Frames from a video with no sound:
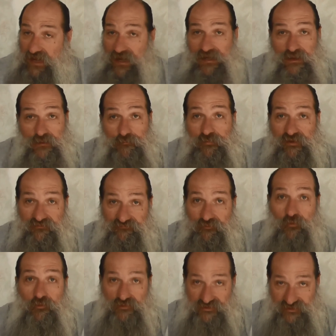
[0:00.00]
and
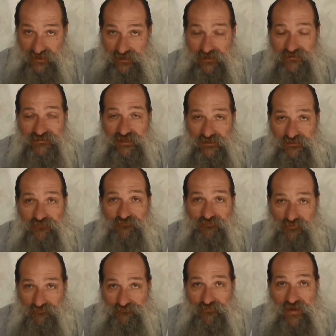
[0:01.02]
MP4s, I can tell you
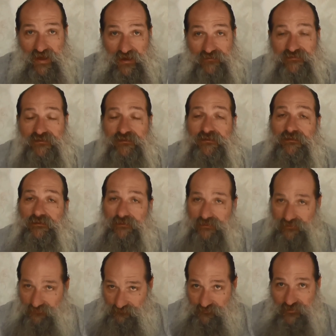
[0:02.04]
for a fact,
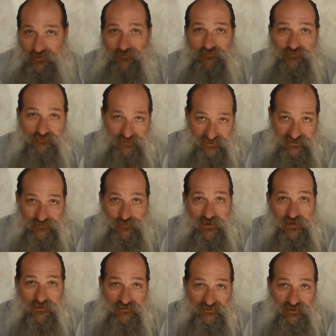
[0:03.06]
run through these
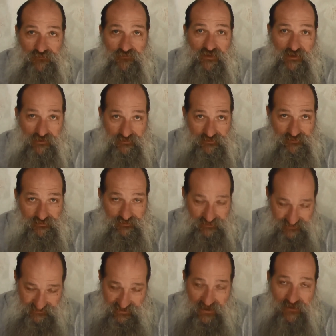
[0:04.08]
speakers over here, the
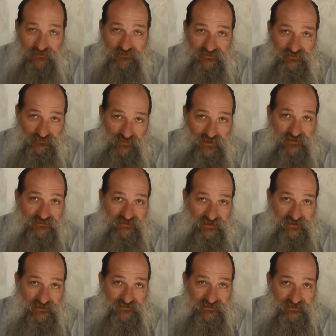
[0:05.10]
surround
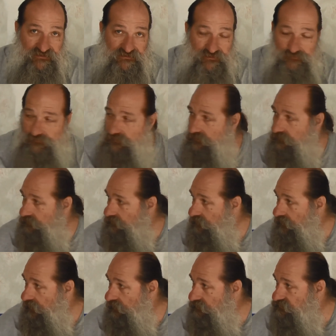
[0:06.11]
sound system,
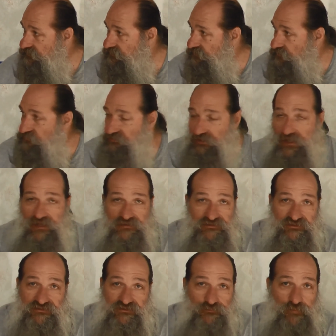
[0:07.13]
and it's no slouch.
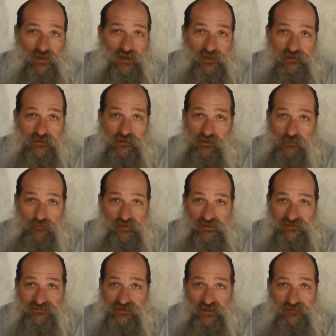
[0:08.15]
It's a pioneer. I mean,
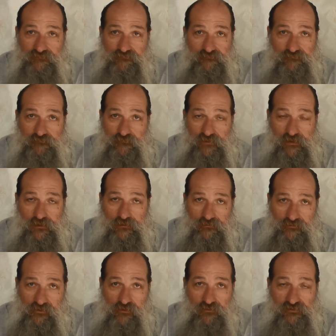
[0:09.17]
it's not,
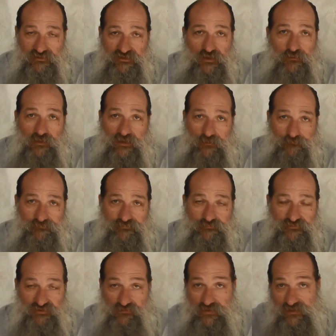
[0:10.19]
Kroger Joe
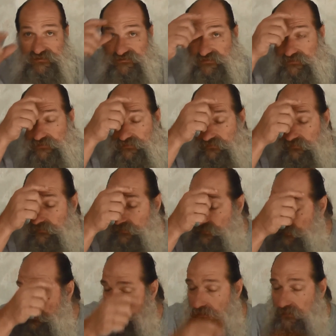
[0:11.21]
surround sound.
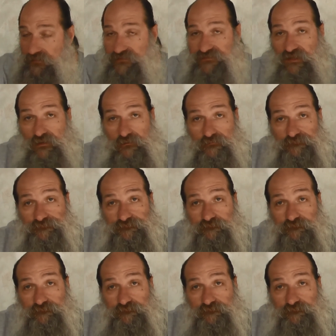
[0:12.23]
So